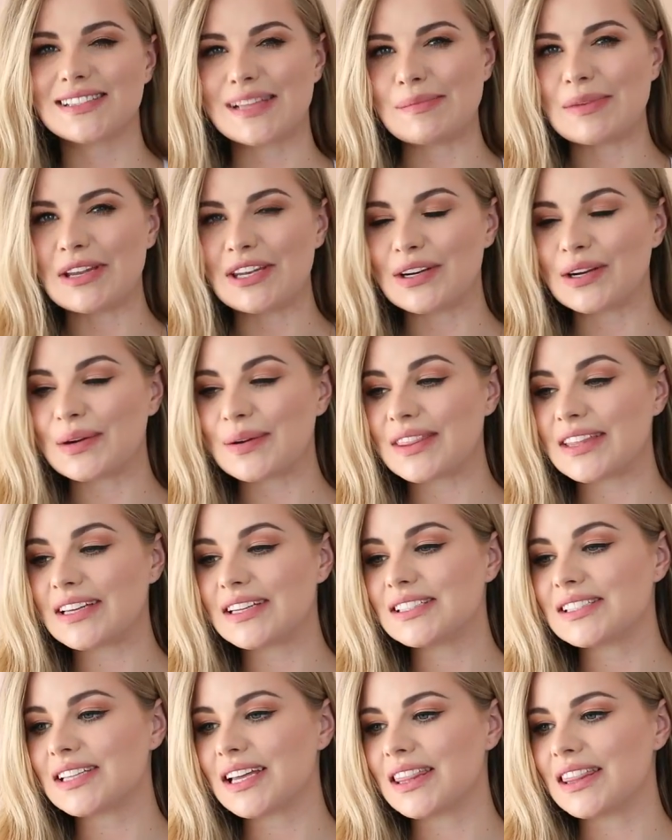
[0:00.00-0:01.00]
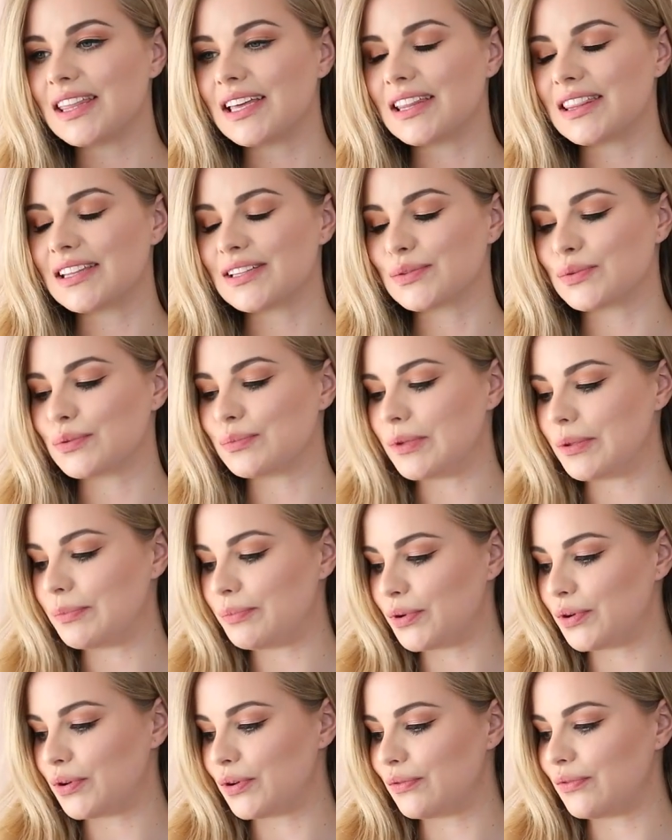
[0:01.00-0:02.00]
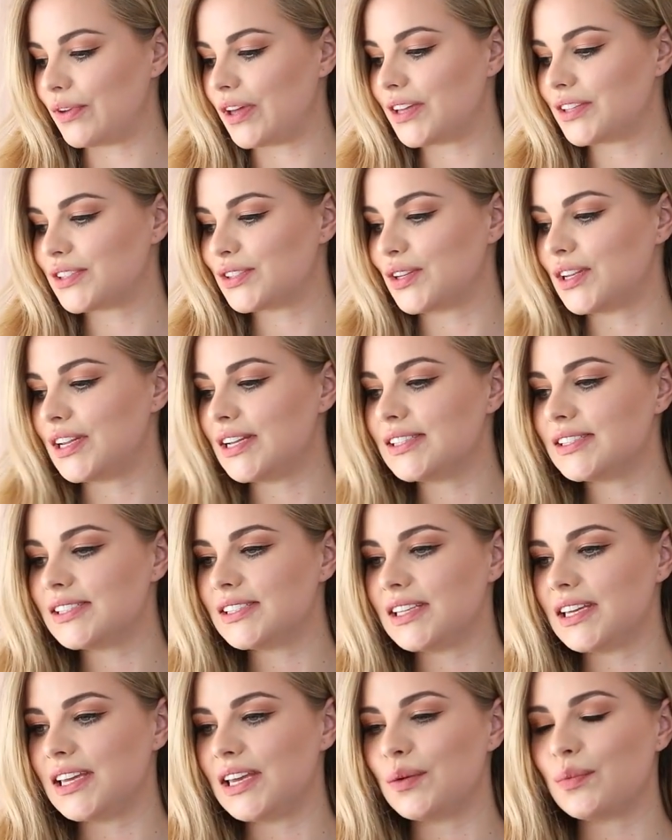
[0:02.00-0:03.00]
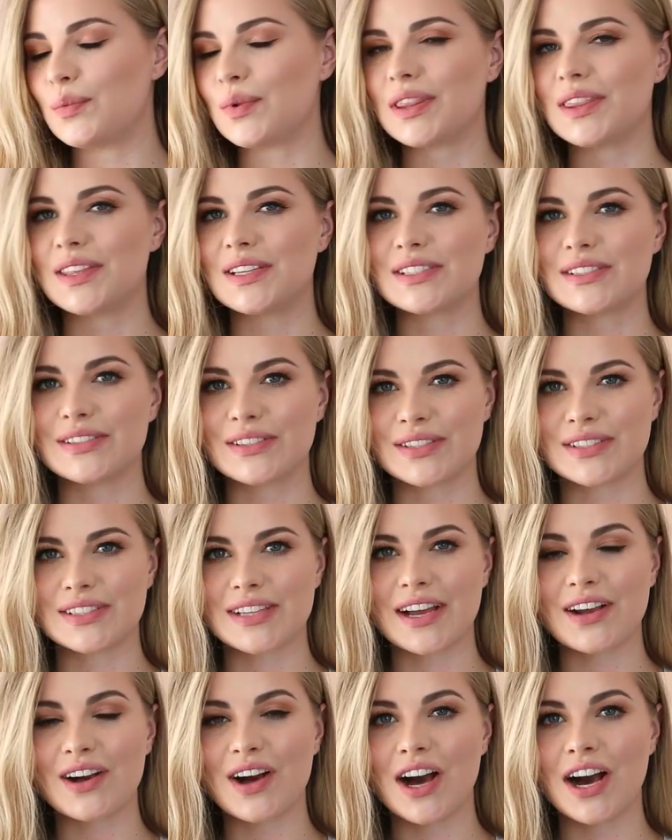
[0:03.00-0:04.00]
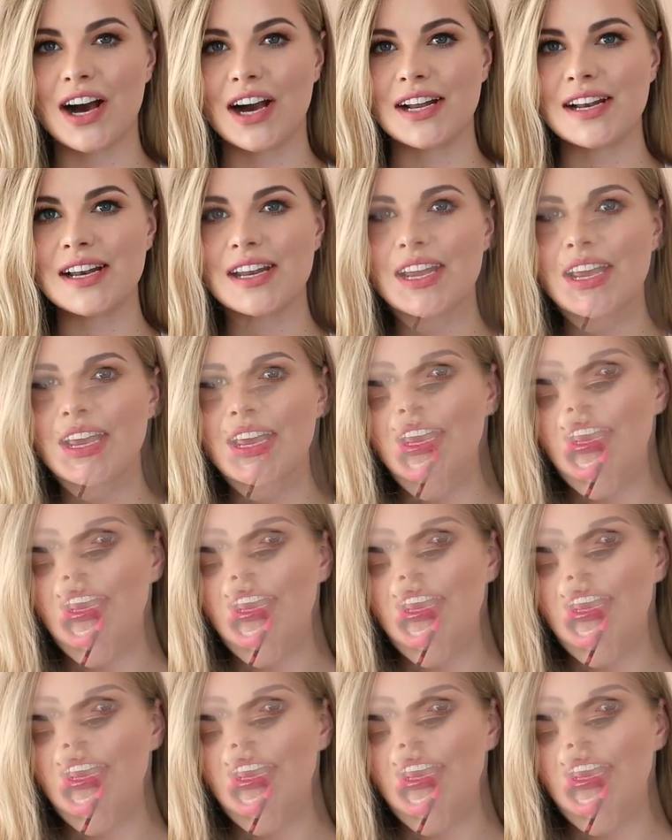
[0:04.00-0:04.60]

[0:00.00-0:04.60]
summer look with this, I think this would be perfect. So let's see what this looks like on.